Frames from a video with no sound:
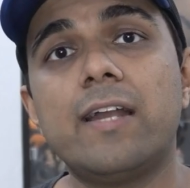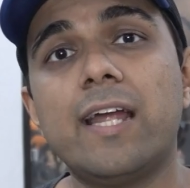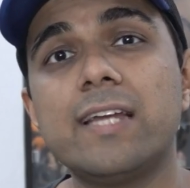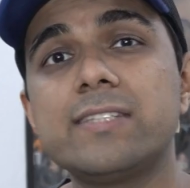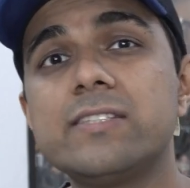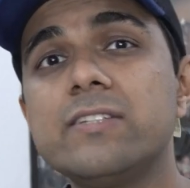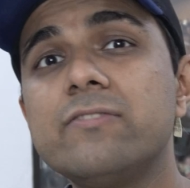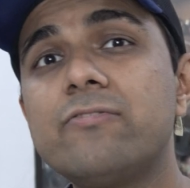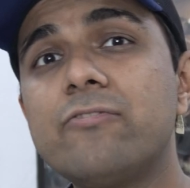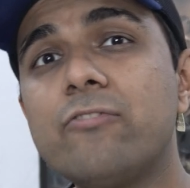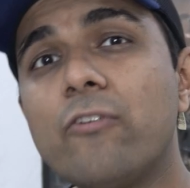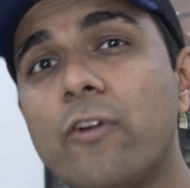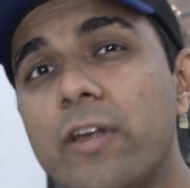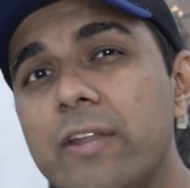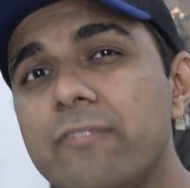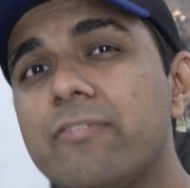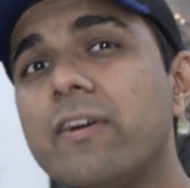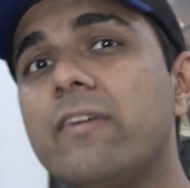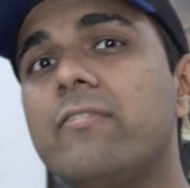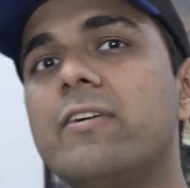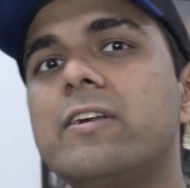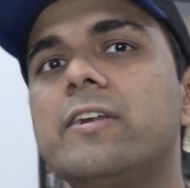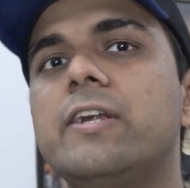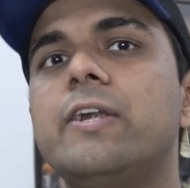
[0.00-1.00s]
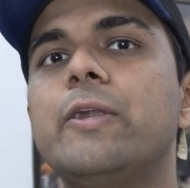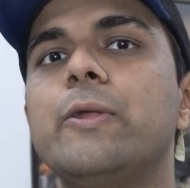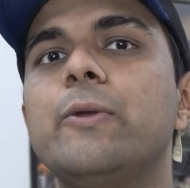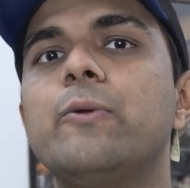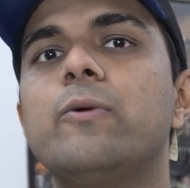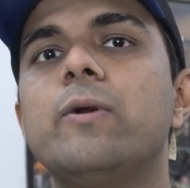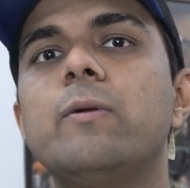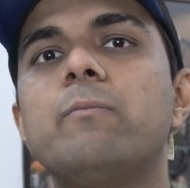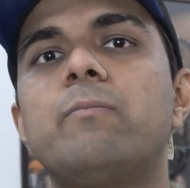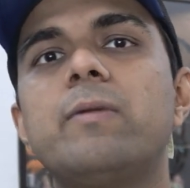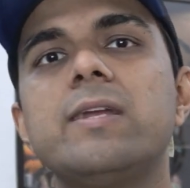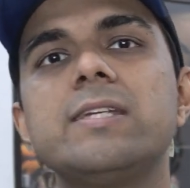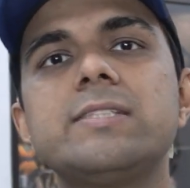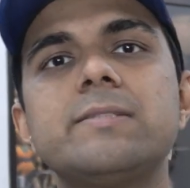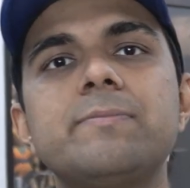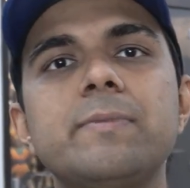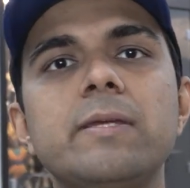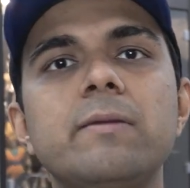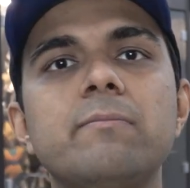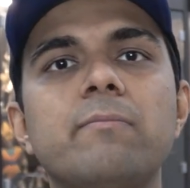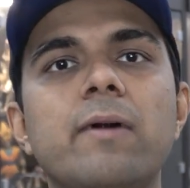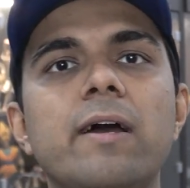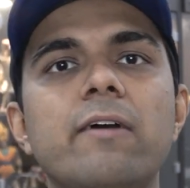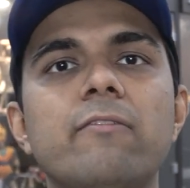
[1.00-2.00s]
Ryzen forty-five hundred U impressed
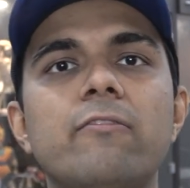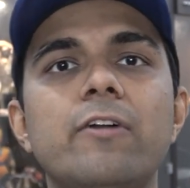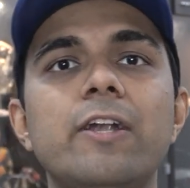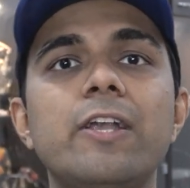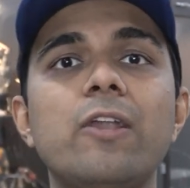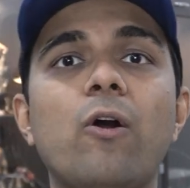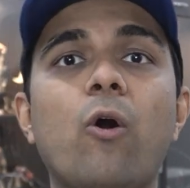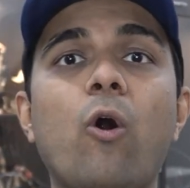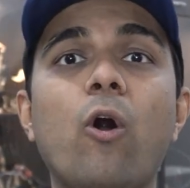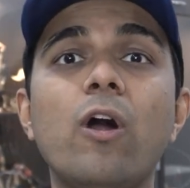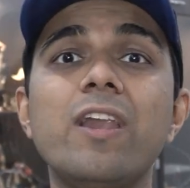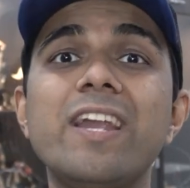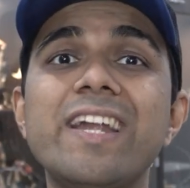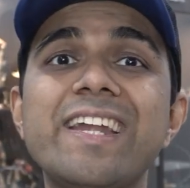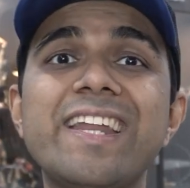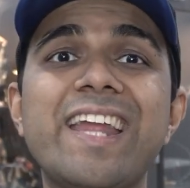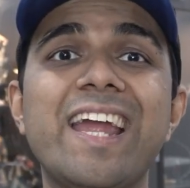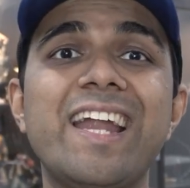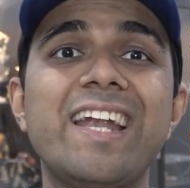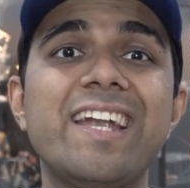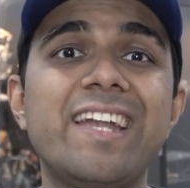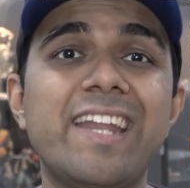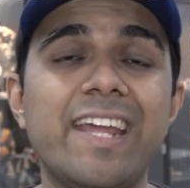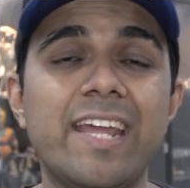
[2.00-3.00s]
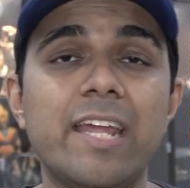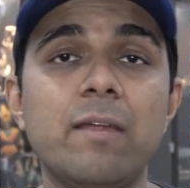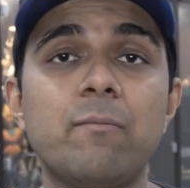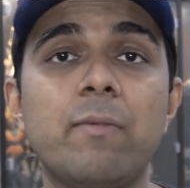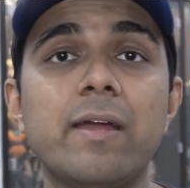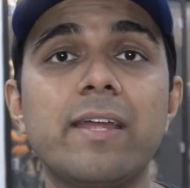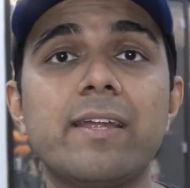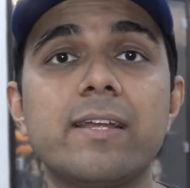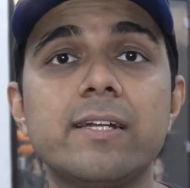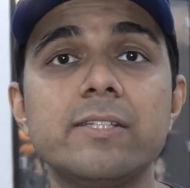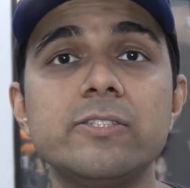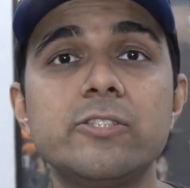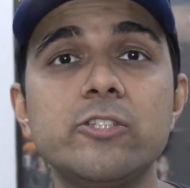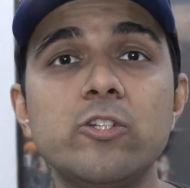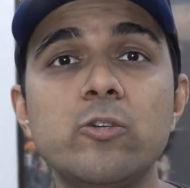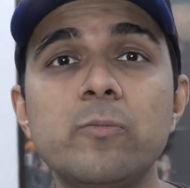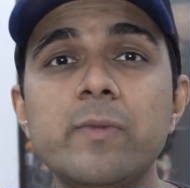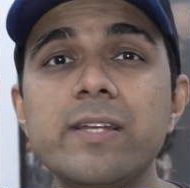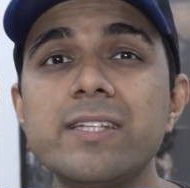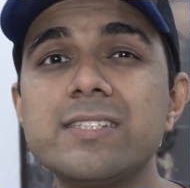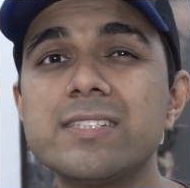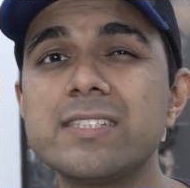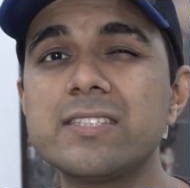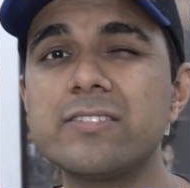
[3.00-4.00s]
me by what all it can take by
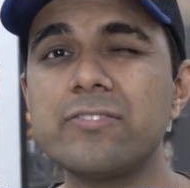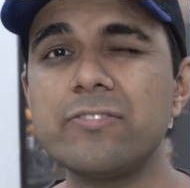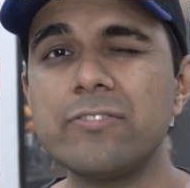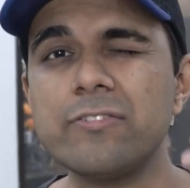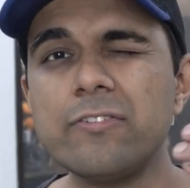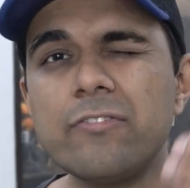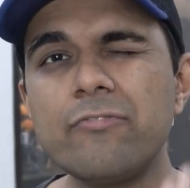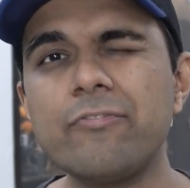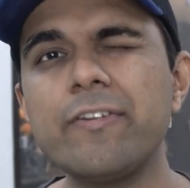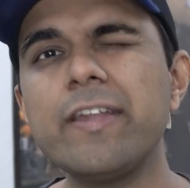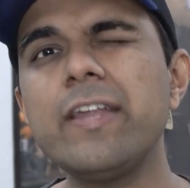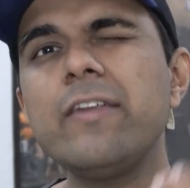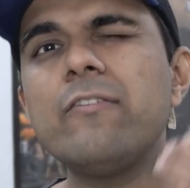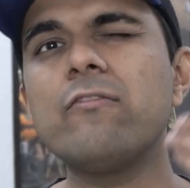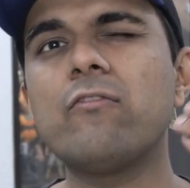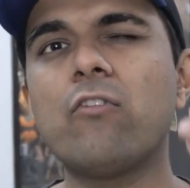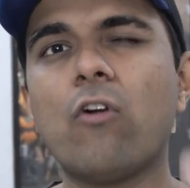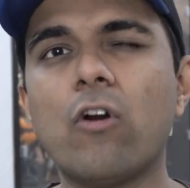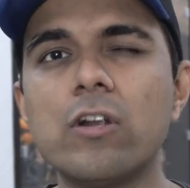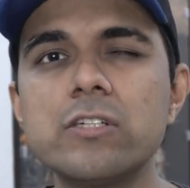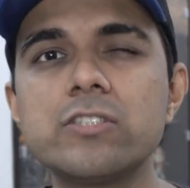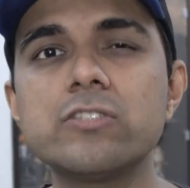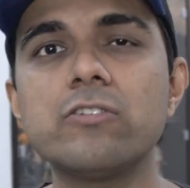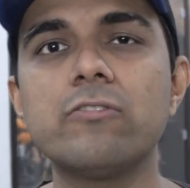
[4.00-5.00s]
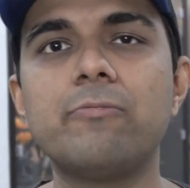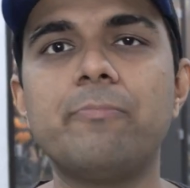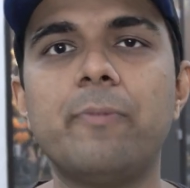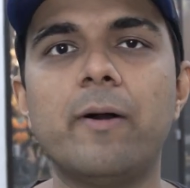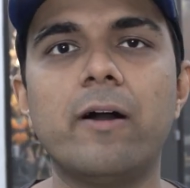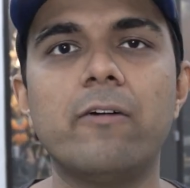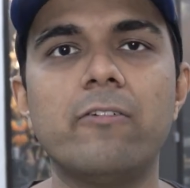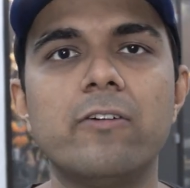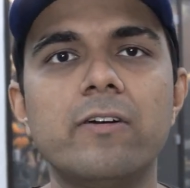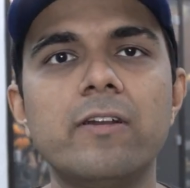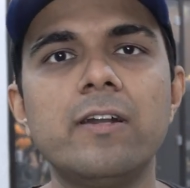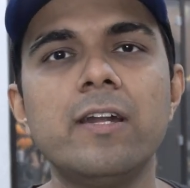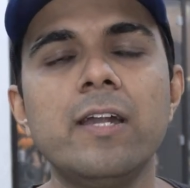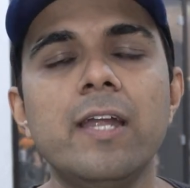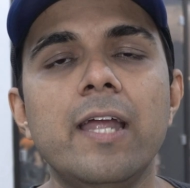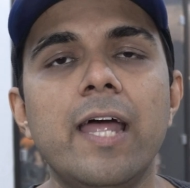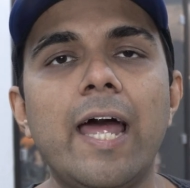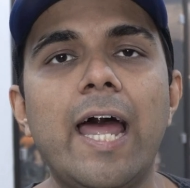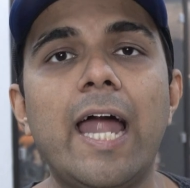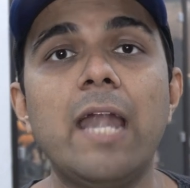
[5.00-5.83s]
consuming just fifteen watts of power